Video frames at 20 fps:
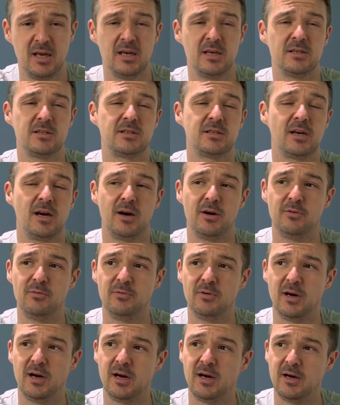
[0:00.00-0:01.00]
So
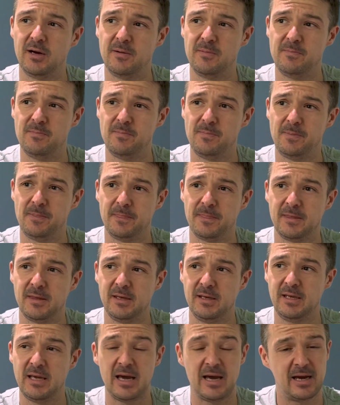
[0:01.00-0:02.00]

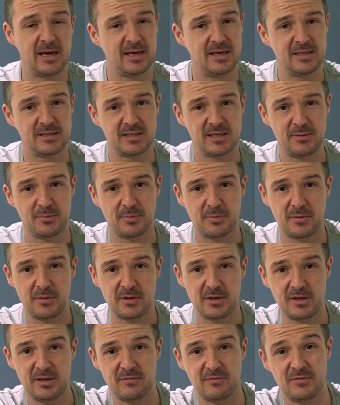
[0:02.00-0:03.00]
yeah, it's an implement
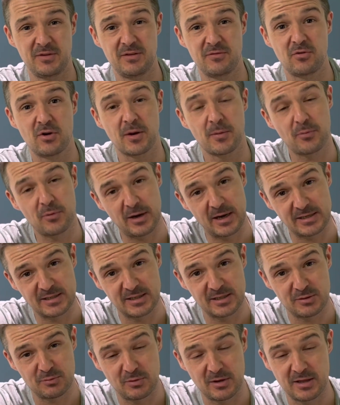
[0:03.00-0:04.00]
that you've got to
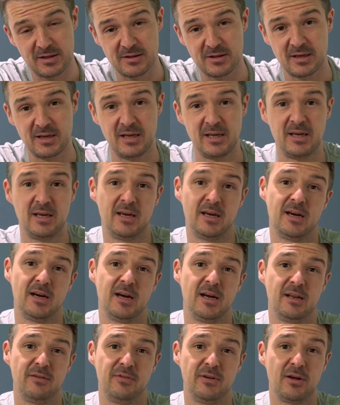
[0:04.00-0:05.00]
practice with,
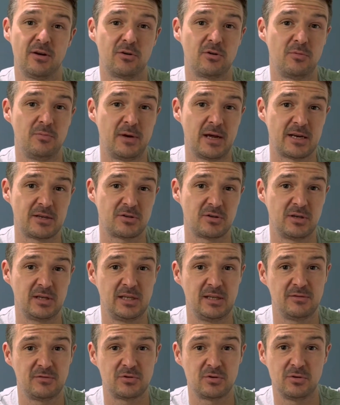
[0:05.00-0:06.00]
and if you don't come naturally,
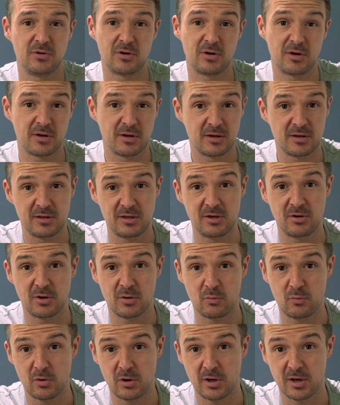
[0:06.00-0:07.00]
you've sort of got to
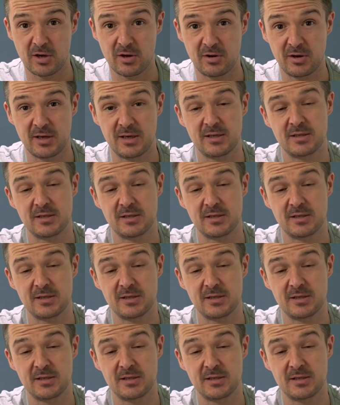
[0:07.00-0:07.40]
work on it.